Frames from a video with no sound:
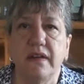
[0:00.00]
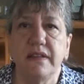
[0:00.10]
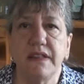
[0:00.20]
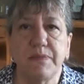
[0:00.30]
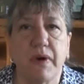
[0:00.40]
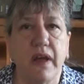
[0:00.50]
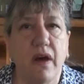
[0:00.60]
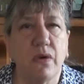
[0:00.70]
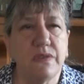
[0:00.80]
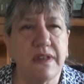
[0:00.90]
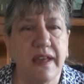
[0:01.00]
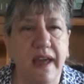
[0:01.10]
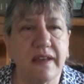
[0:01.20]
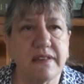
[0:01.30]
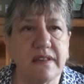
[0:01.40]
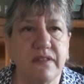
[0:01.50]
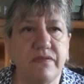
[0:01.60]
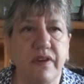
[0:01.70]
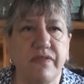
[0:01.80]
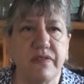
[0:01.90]
despite holding excellent
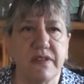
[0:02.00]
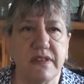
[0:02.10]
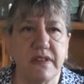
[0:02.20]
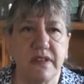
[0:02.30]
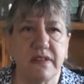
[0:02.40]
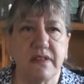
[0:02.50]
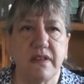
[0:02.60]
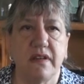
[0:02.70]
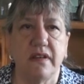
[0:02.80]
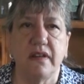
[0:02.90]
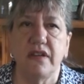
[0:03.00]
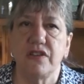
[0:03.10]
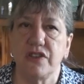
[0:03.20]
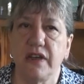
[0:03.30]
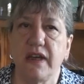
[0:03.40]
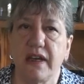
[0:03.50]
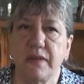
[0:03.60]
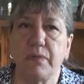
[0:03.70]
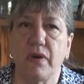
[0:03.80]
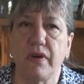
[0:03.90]
references. She had
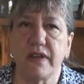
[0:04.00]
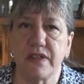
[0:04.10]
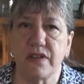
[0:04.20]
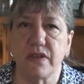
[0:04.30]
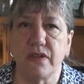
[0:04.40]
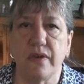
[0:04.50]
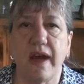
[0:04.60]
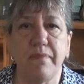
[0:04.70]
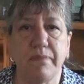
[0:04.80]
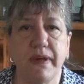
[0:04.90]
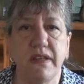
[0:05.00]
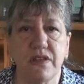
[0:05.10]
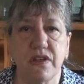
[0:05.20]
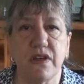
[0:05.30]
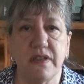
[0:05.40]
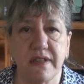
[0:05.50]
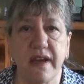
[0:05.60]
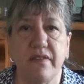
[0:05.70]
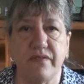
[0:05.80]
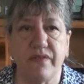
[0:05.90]
applied to and been turned
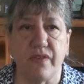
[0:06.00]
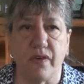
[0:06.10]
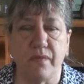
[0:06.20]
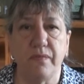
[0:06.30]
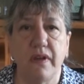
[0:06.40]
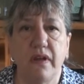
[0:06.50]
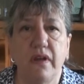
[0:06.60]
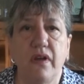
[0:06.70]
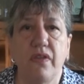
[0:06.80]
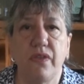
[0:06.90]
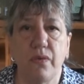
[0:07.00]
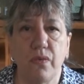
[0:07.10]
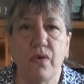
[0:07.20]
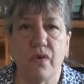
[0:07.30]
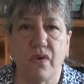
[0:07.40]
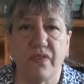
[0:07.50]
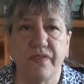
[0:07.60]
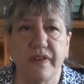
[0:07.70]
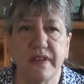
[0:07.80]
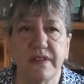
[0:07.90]
down from the War
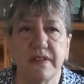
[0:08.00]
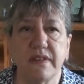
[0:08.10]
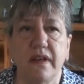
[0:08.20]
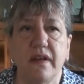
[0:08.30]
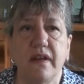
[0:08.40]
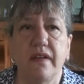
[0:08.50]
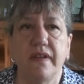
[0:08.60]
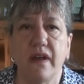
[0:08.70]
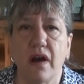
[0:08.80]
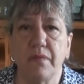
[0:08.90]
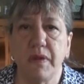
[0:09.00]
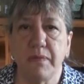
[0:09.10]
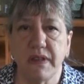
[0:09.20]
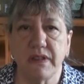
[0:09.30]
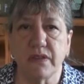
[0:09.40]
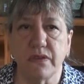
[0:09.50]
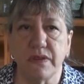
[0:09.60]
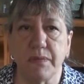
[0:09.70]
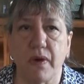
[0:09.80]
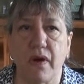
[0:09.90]
Office, the Army Medical
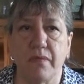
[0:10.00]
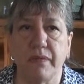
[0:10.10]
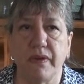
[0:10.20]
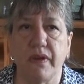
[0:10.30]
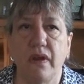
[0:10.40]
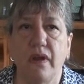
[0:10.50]
Department,